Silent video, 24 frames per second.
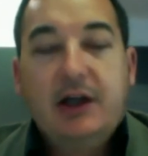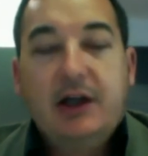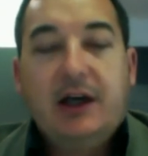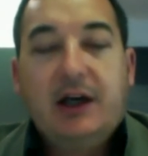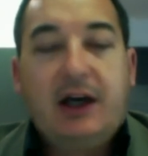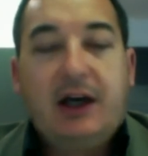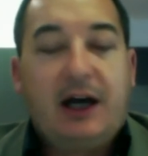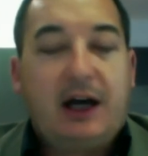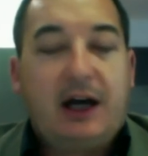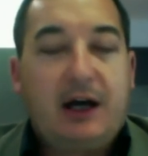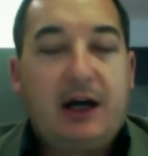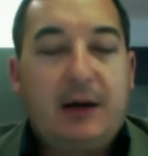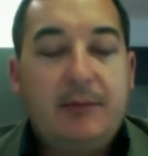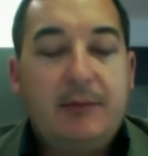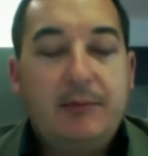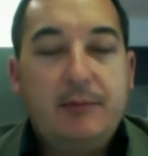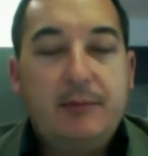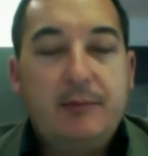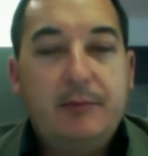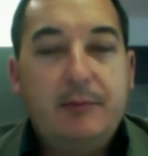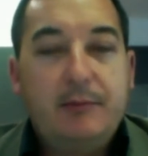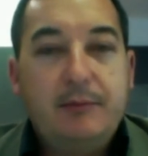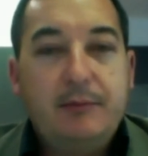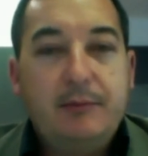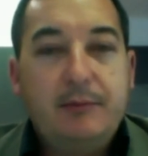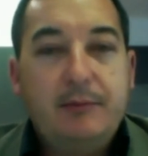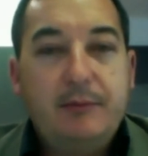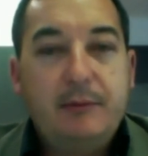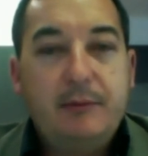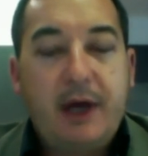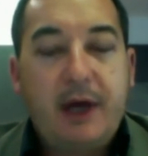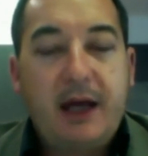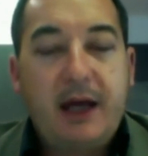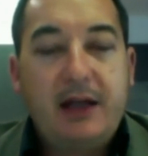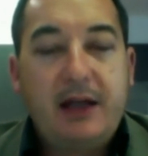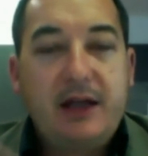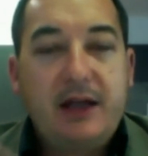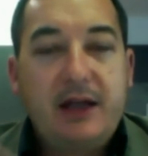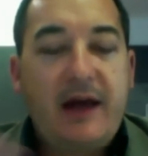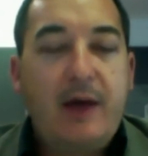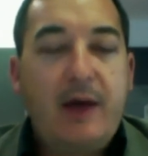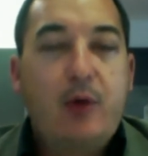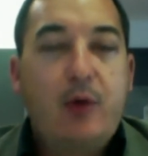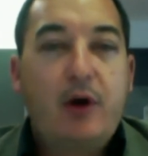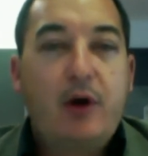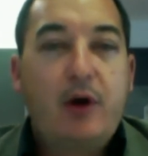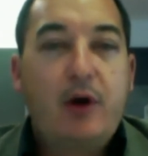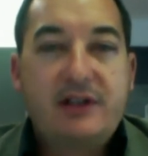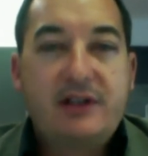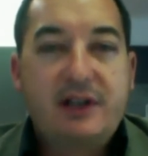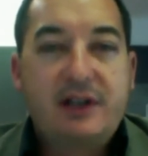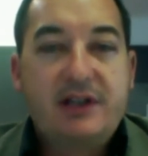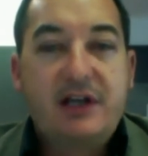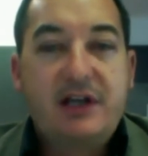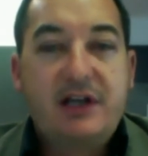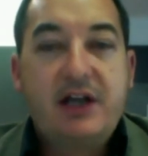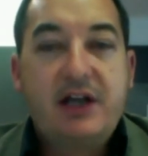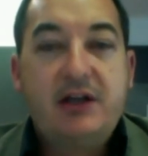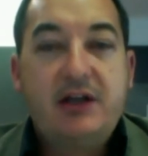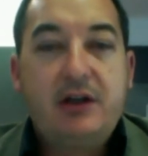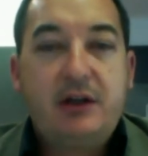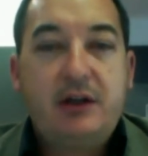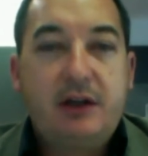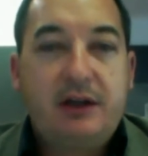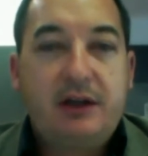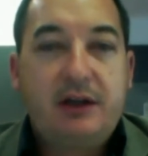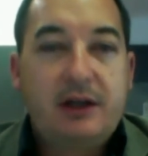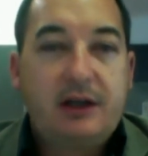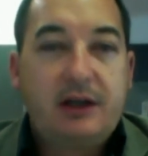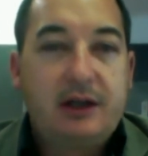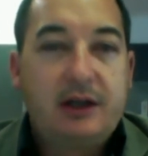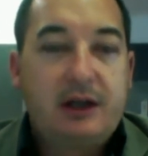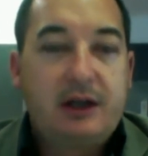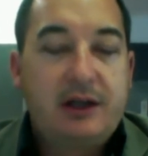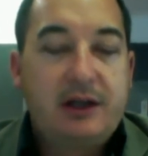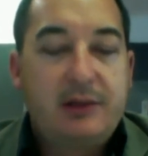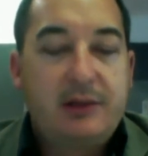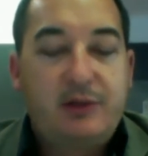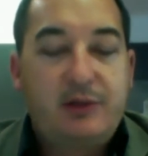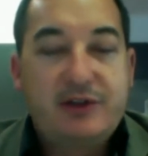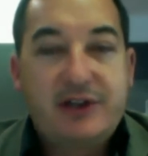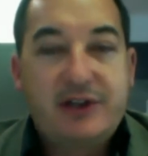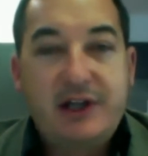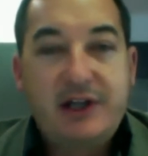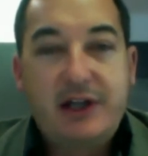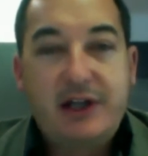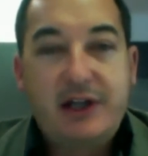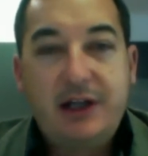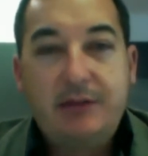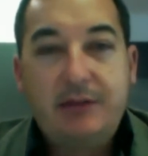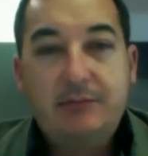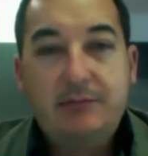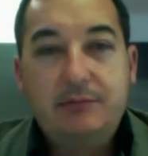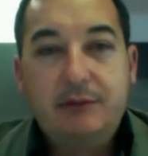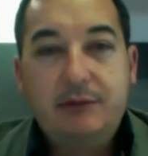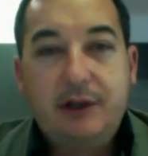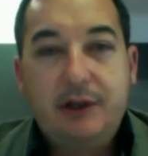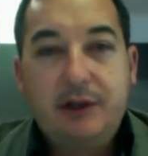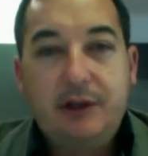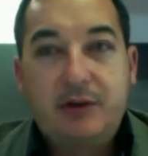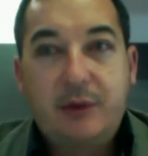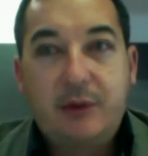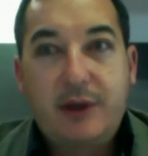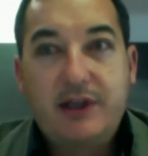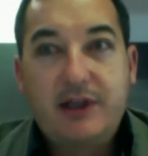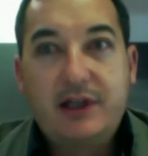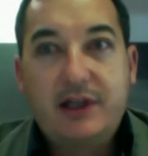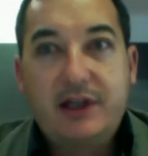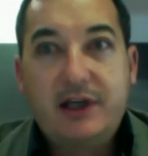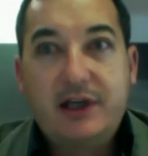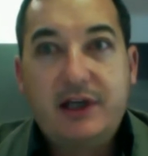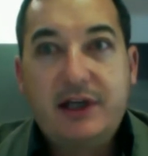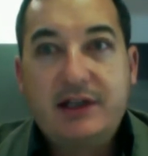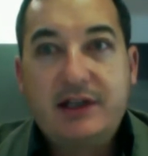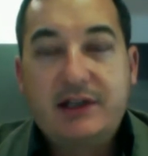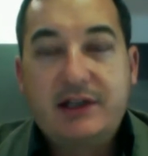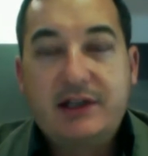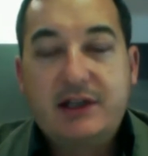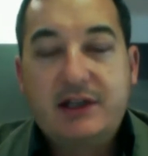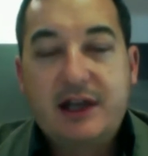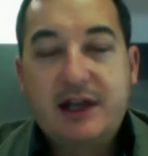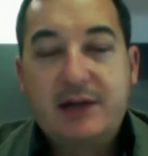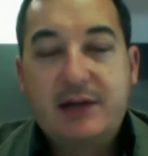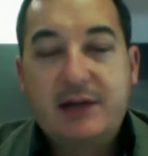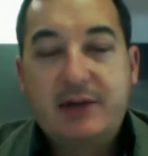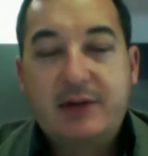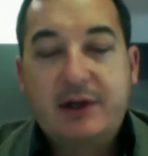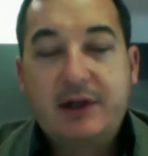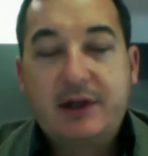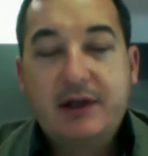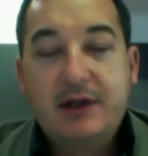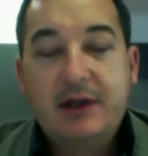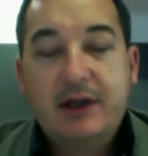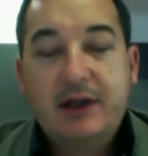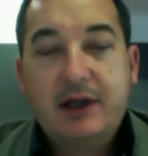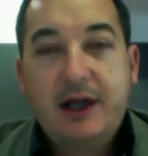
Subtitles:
and that work has continued in the preceding 20 years since then, really.